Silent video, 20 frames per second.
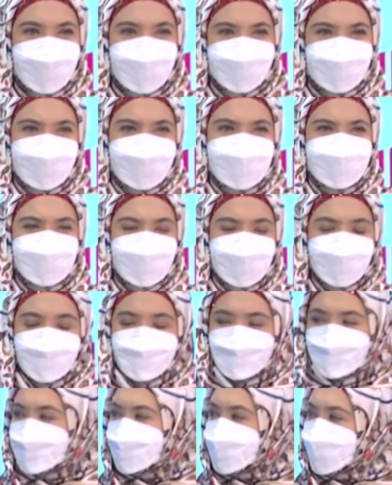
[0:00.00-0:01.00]
Okay, so
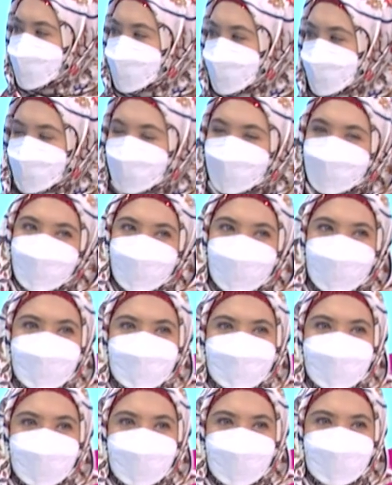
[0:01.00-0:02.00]
when you heard
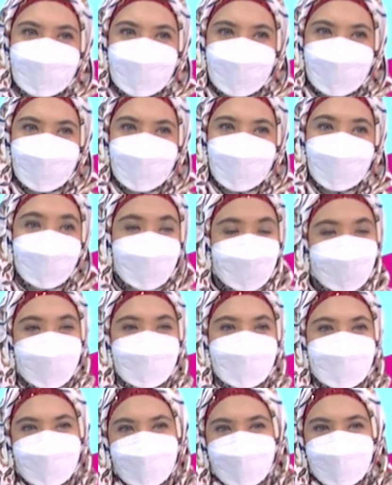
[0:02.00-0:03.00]
about word
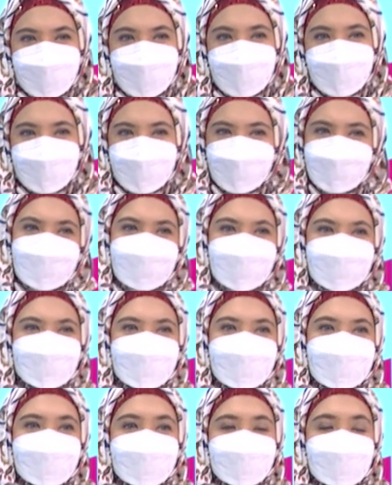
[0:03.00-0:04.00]
combination, it is
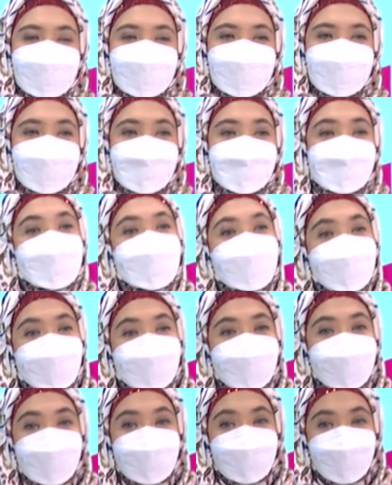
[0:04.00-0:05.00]
similar to
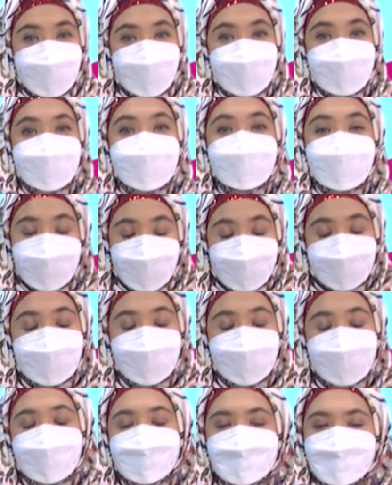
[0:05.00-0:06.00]
compound words. Okay,
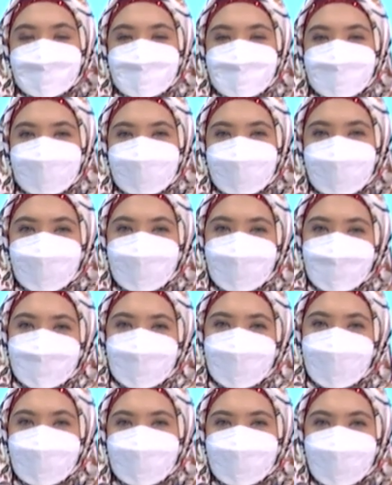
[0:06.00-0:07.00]
so
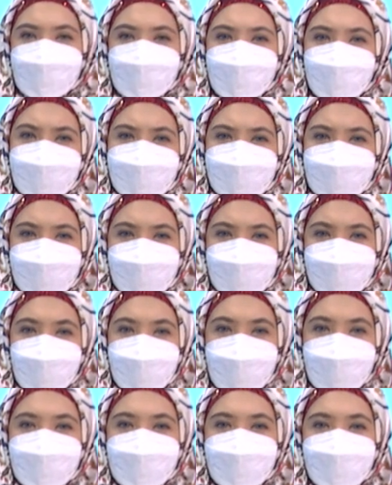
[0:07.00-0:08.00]
compound words is
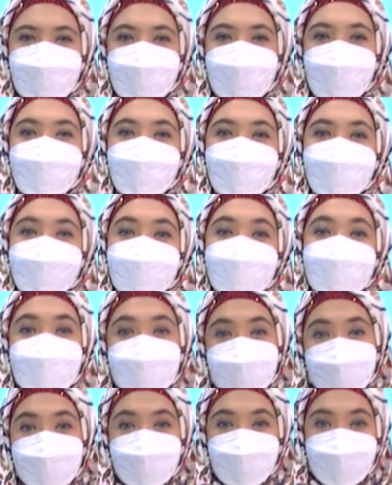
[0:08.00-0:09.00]
when you combine
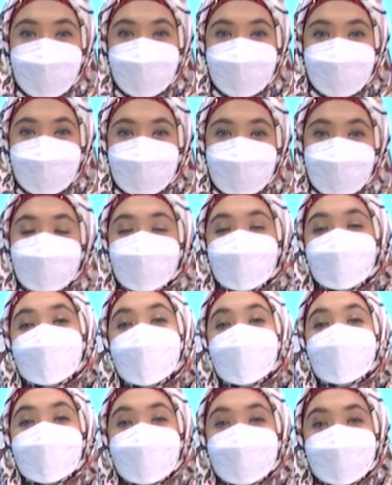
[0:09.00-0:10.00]
two words to
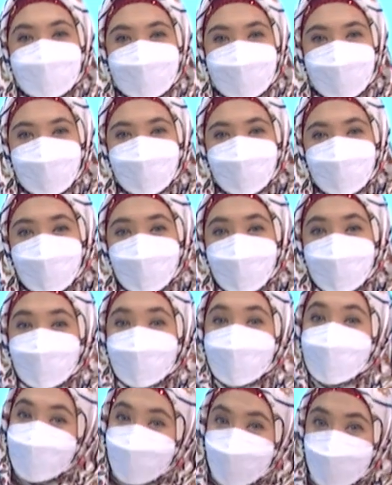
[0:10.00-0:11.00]
form a noun with
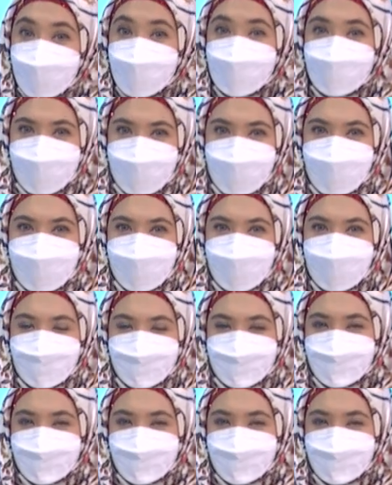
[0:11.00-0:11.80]
a new meaning.